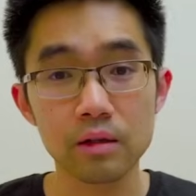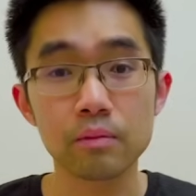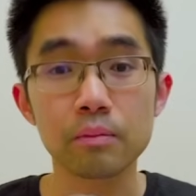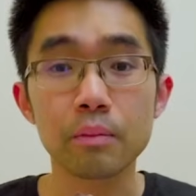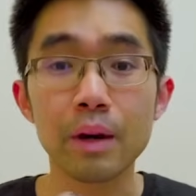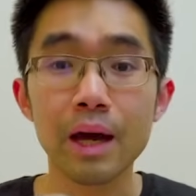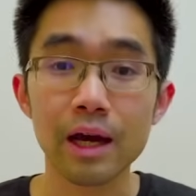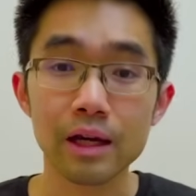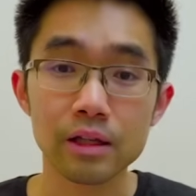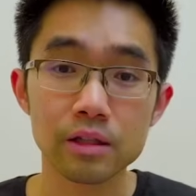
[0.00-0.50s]

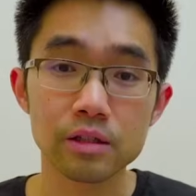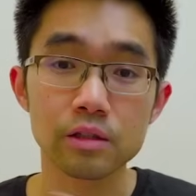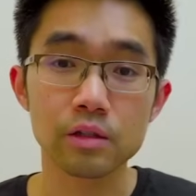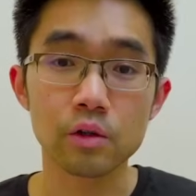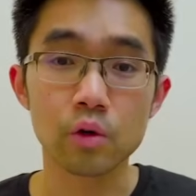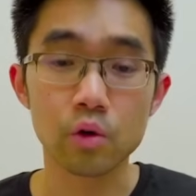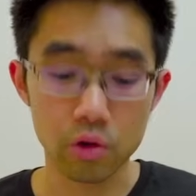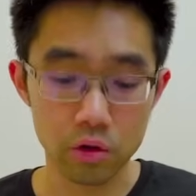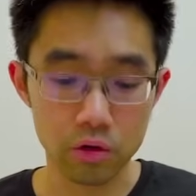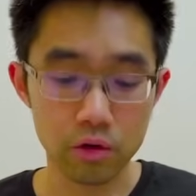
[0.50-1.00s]
packs
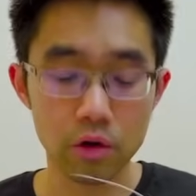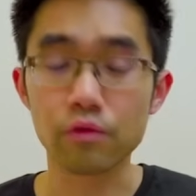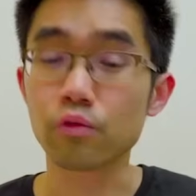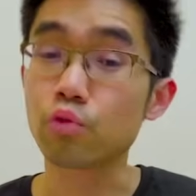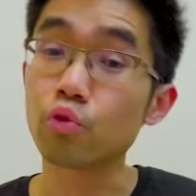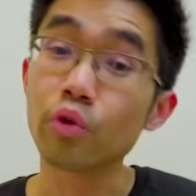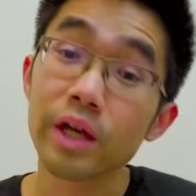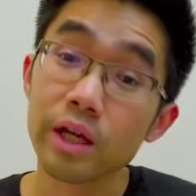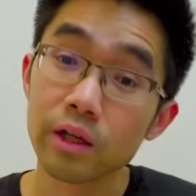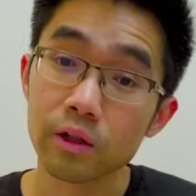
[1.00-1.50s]
or of
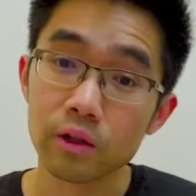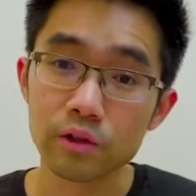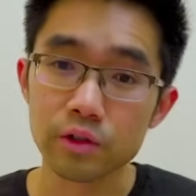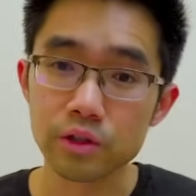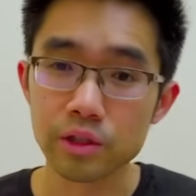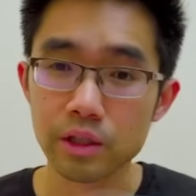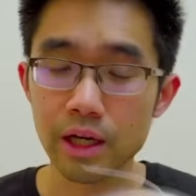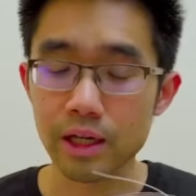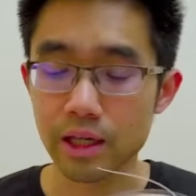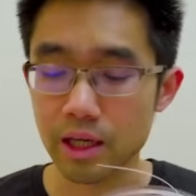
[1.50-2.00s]

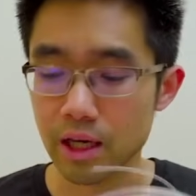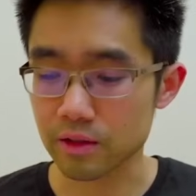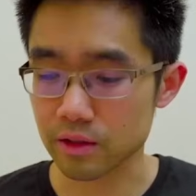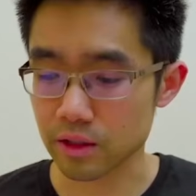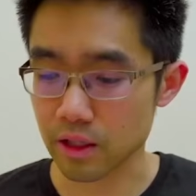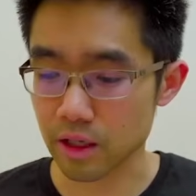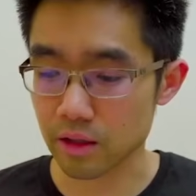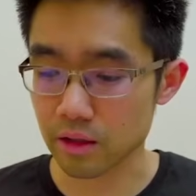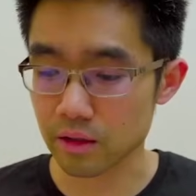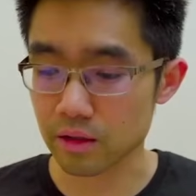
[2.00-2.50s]
reels, I guess.
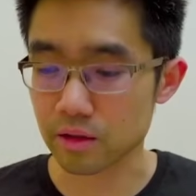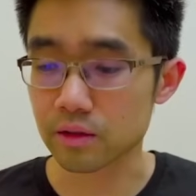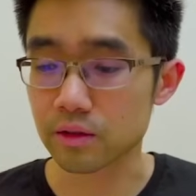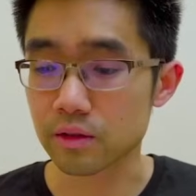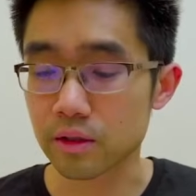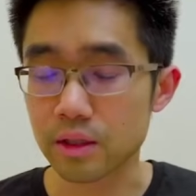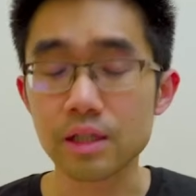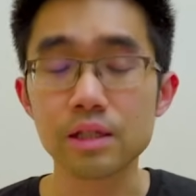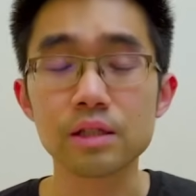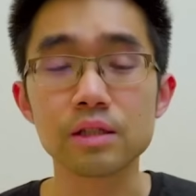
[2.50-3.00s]
And
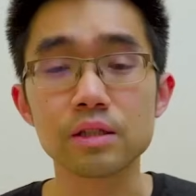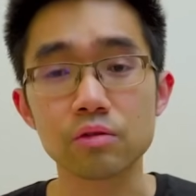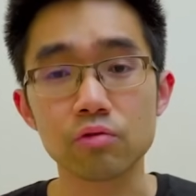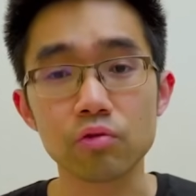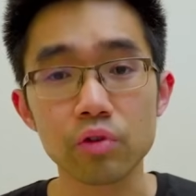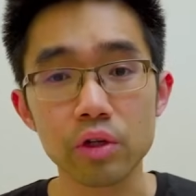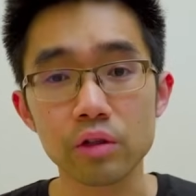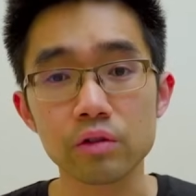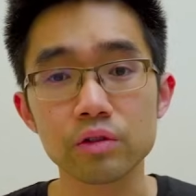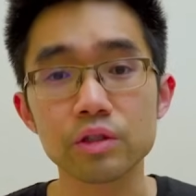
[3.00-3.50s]
these
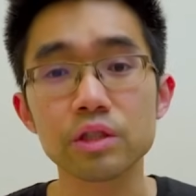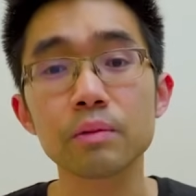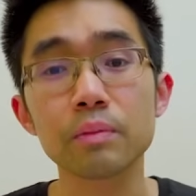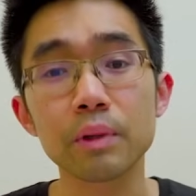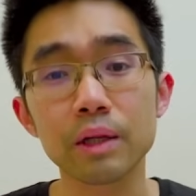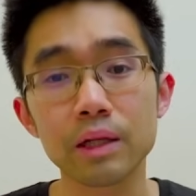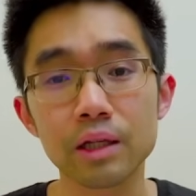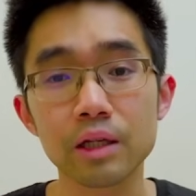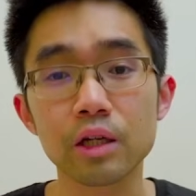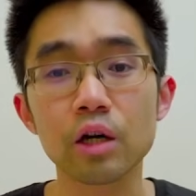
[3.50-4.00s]
reels
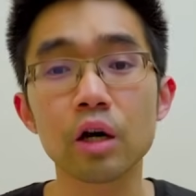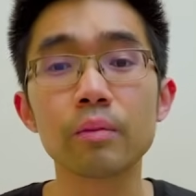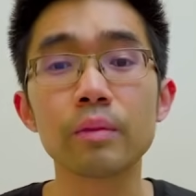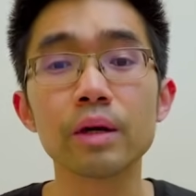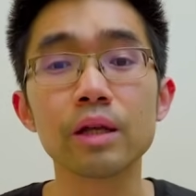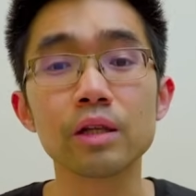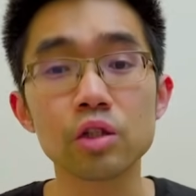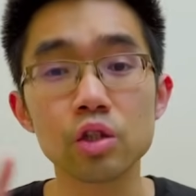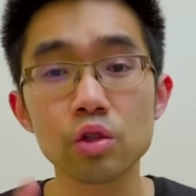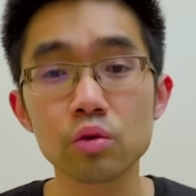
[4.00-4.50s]
typically come
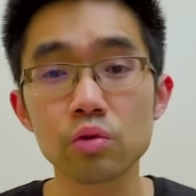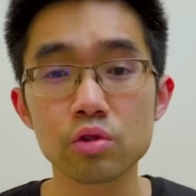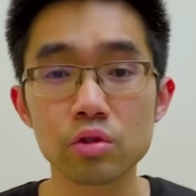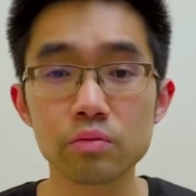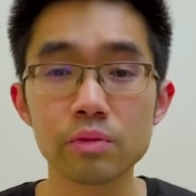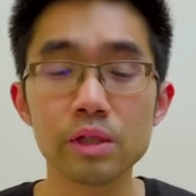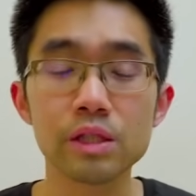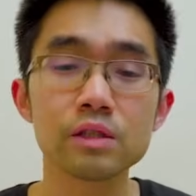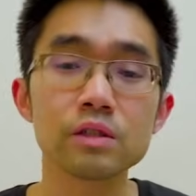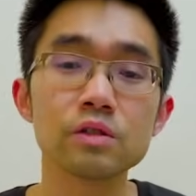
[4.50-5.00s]
in 200
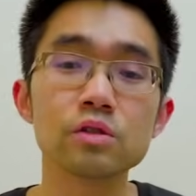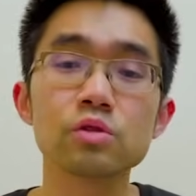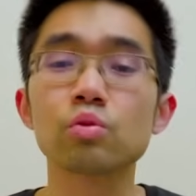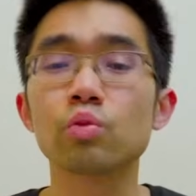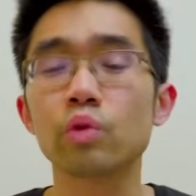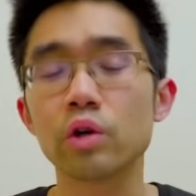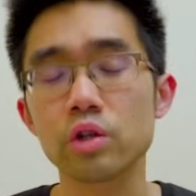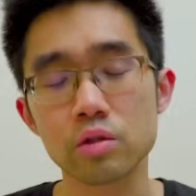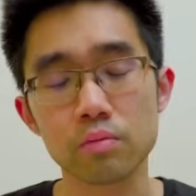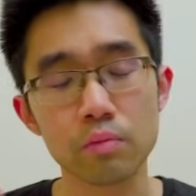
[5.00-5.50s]
meters,
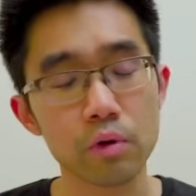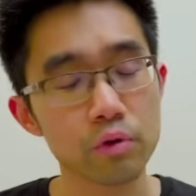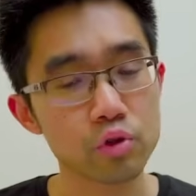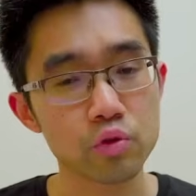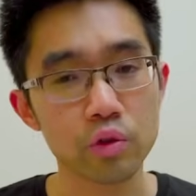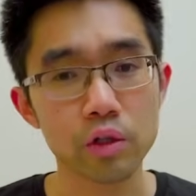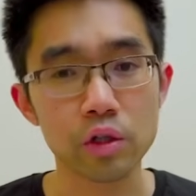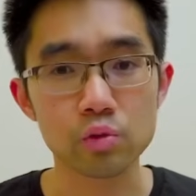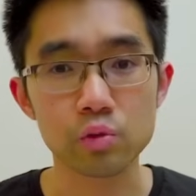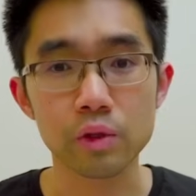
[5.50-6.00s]
which most
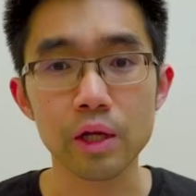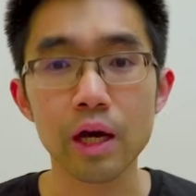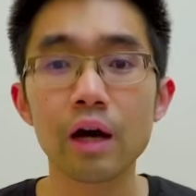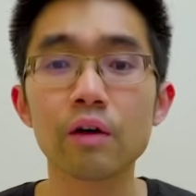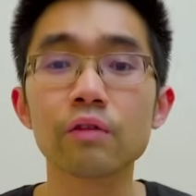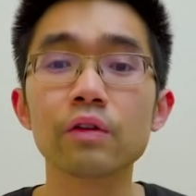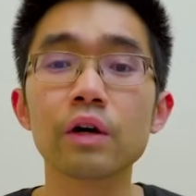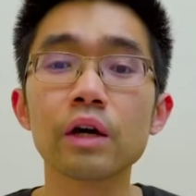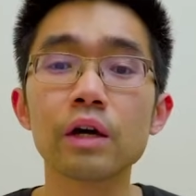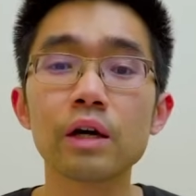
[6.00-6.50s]
stringers would
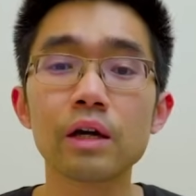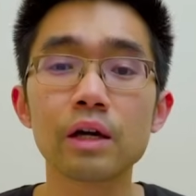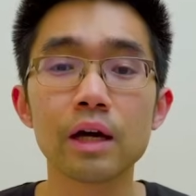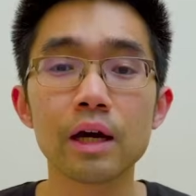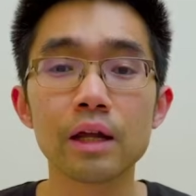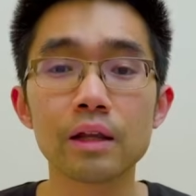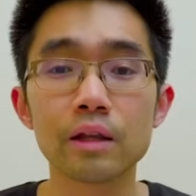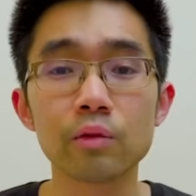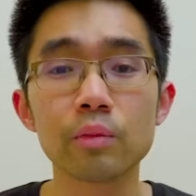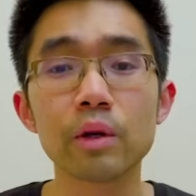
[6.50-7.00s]
have,
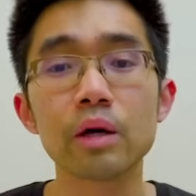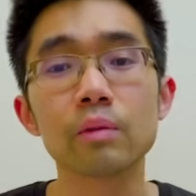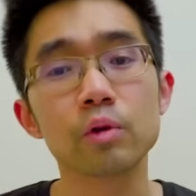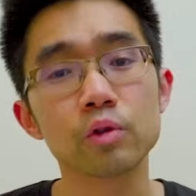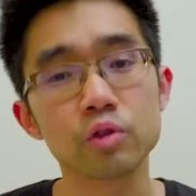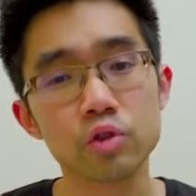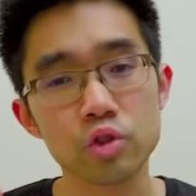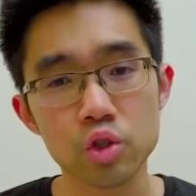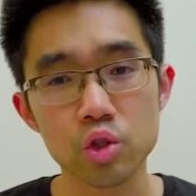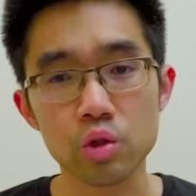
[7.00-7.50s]
and they'll be able
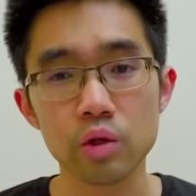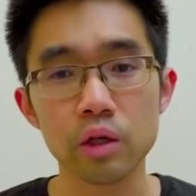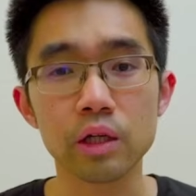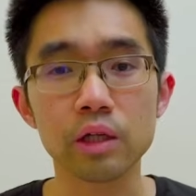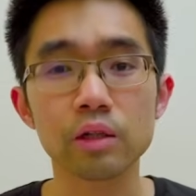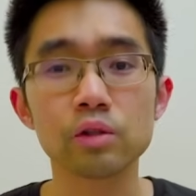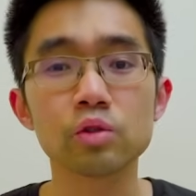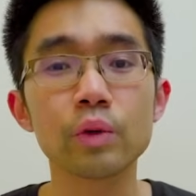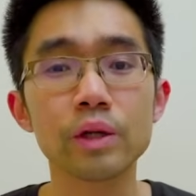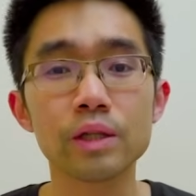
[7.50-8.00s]
to
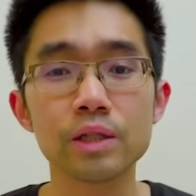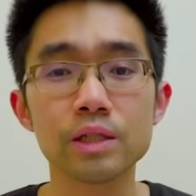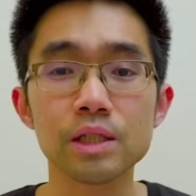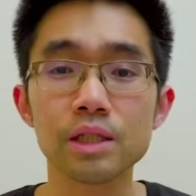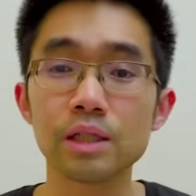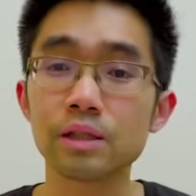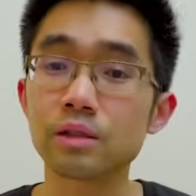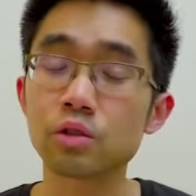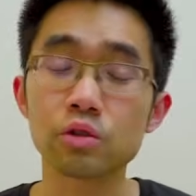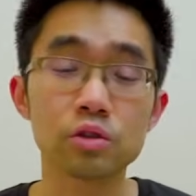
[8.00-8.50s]
string
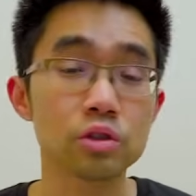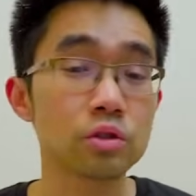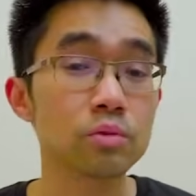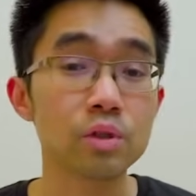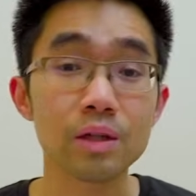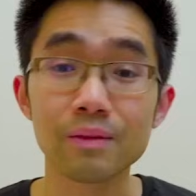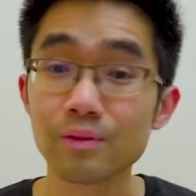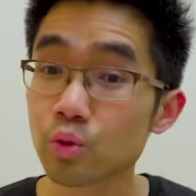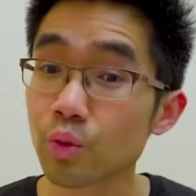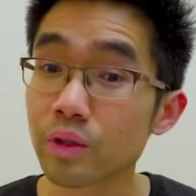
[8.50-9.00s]
20 to
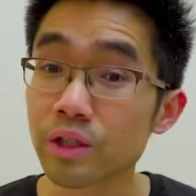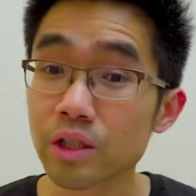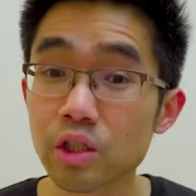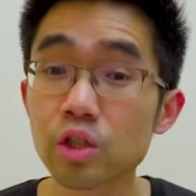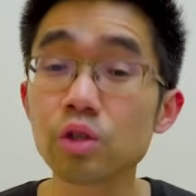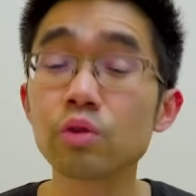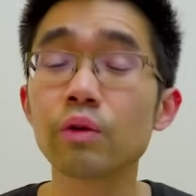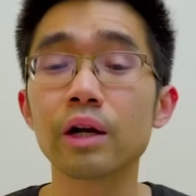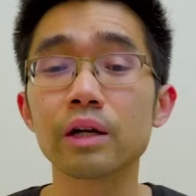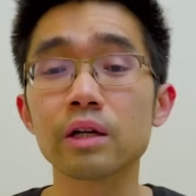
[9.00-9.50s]
sometimes
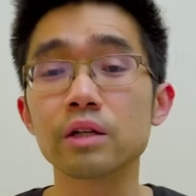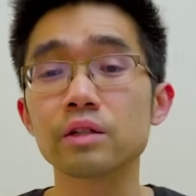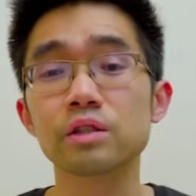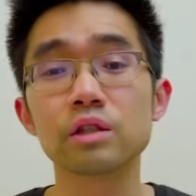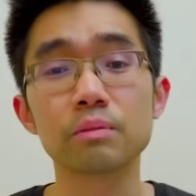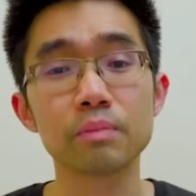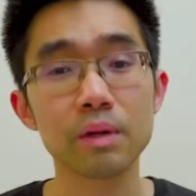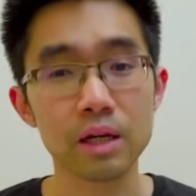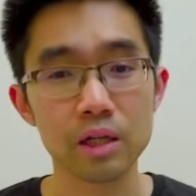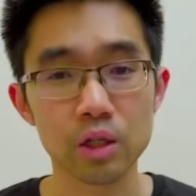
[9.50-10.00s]
22 rackets
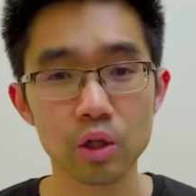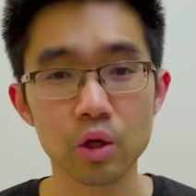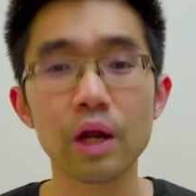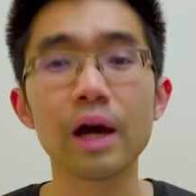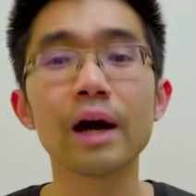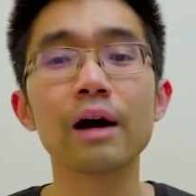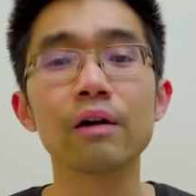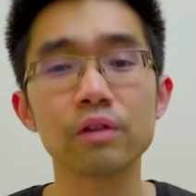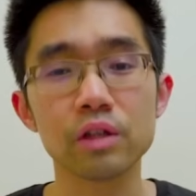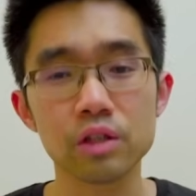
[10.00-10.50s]
depending on
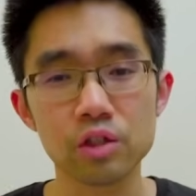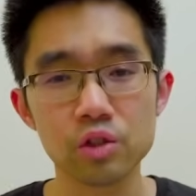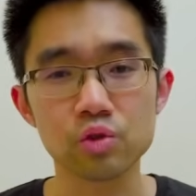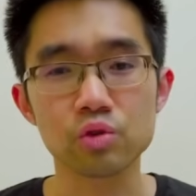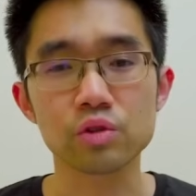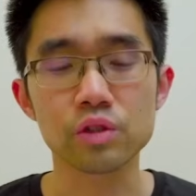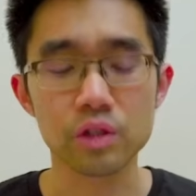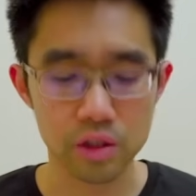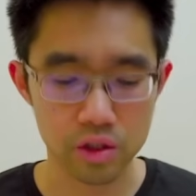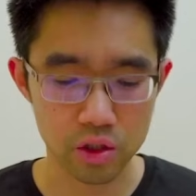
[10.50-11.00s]
how they
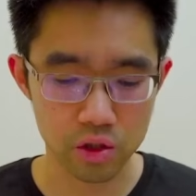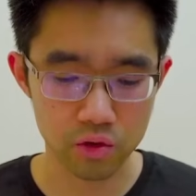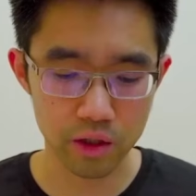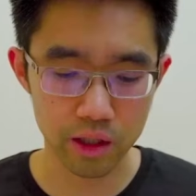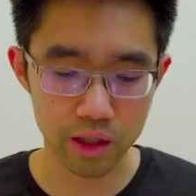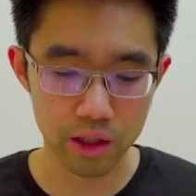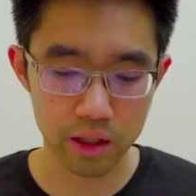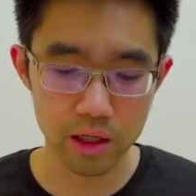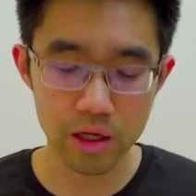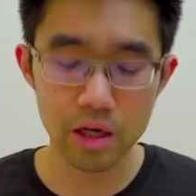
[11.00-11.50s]
use their
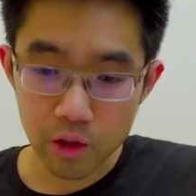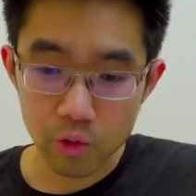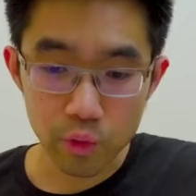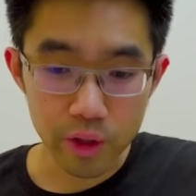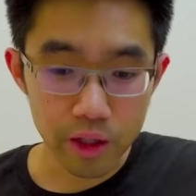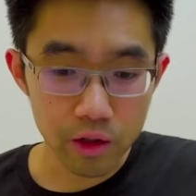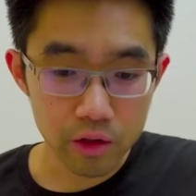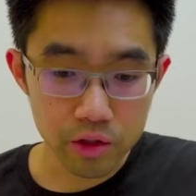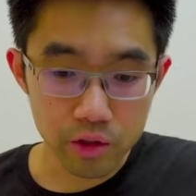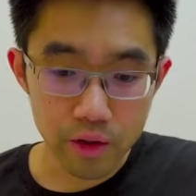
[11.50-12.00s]
string.
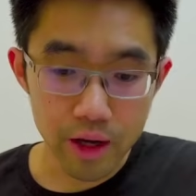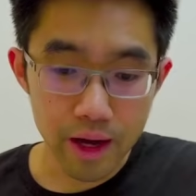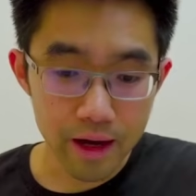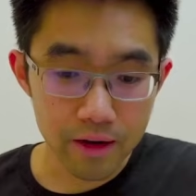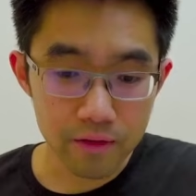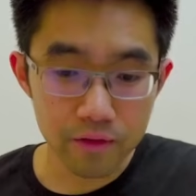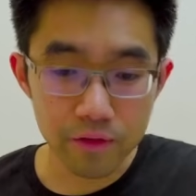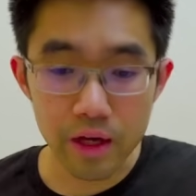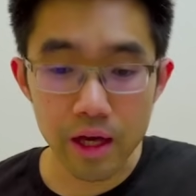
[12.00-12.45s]
We also have